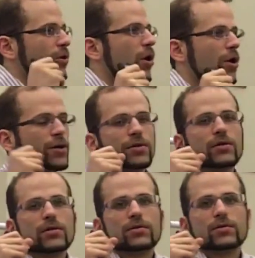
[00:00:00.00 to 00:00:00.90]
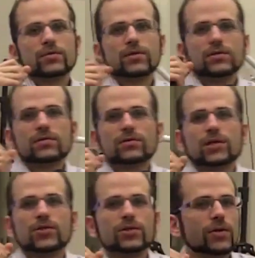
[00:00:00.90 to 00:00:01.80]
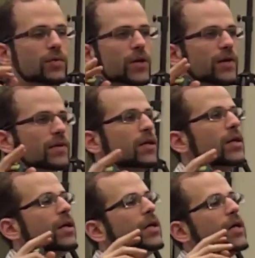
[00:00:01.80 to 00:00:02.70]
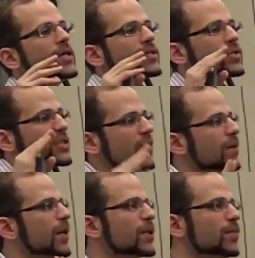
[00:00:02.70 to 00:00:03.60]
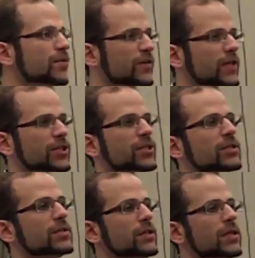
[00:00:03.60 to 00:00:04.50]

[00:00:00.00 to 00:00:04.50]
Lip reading: You'll guard, you'll undo it, whatever. So it's not about the profession.